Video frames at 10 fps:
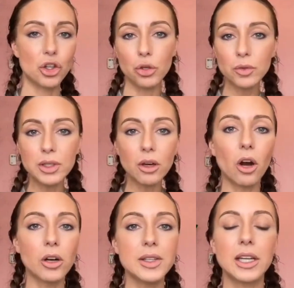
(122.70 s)
choose their
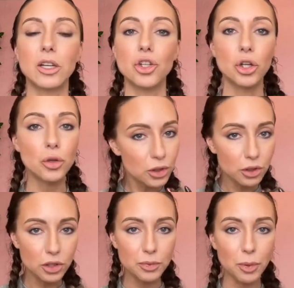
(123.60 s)
artist, they can choose
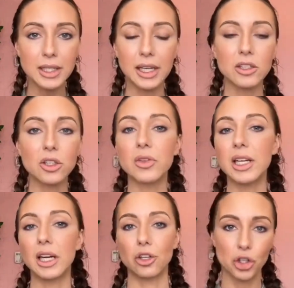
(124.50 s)
their spray tan
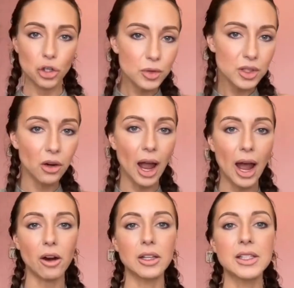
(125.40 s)
service, they can choose their
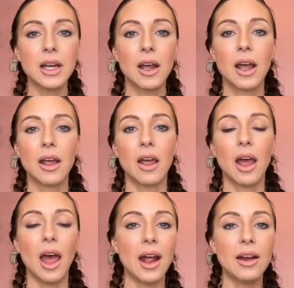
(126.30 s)
add-ons,
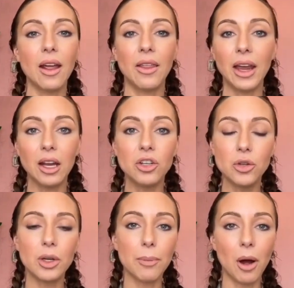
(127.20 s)
and they
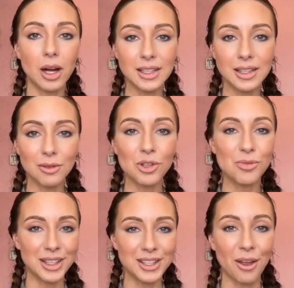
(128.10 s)
do a deposit,
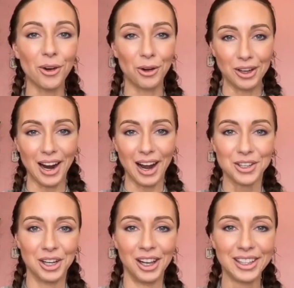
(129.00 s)
which means they're going to
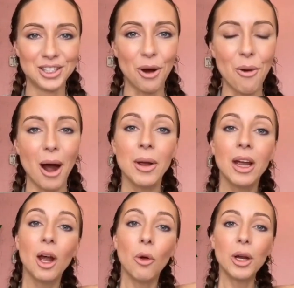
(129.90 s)
actually show up.
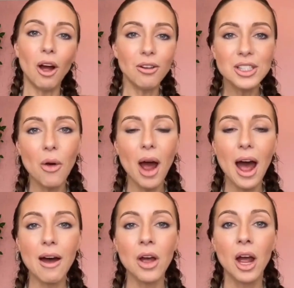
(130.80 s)
We also
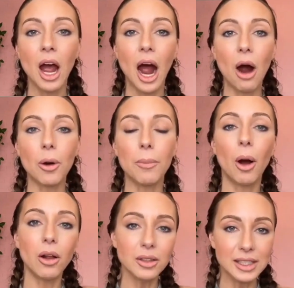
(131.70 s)
have our
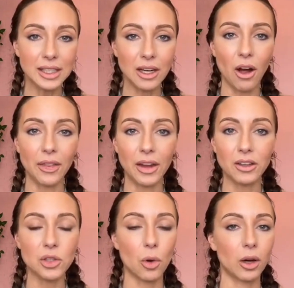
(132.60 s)
policy on
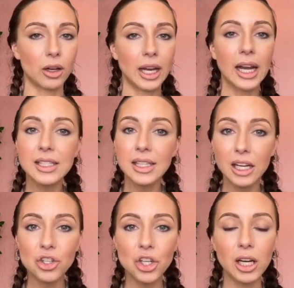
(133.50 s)
there. So our
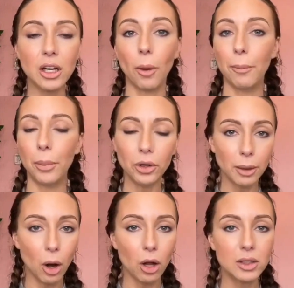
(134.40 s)
cancellation, our
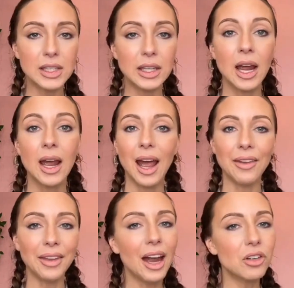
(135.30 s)
booking policy,
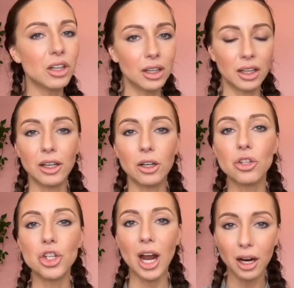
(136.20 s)
and they have to click a
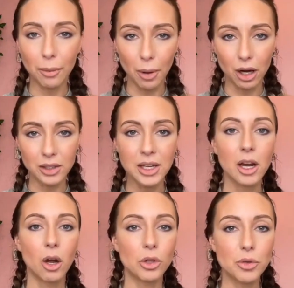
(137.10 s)
little checkbox,
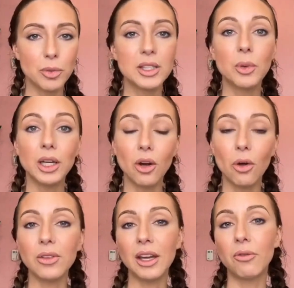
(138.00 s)
which means we
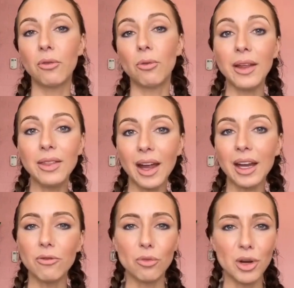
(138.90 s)
know that they've read
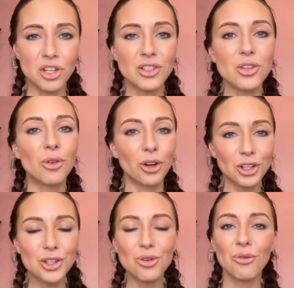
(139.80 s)
that information. So they're
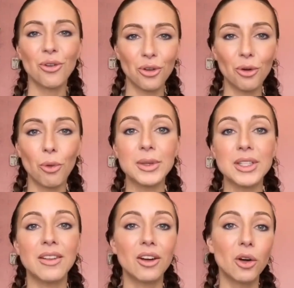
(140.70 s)
going to show up for their
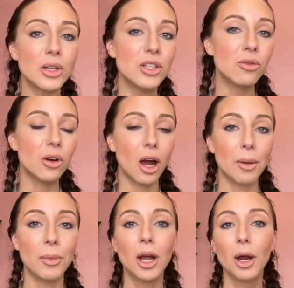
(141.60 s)
appointments and they're going to
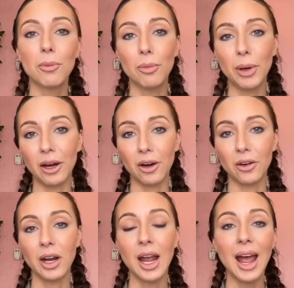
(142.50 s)
come
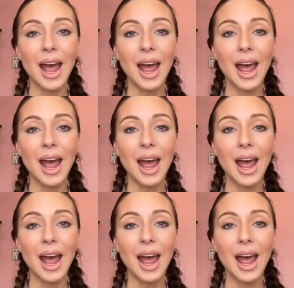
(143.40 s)
prepared.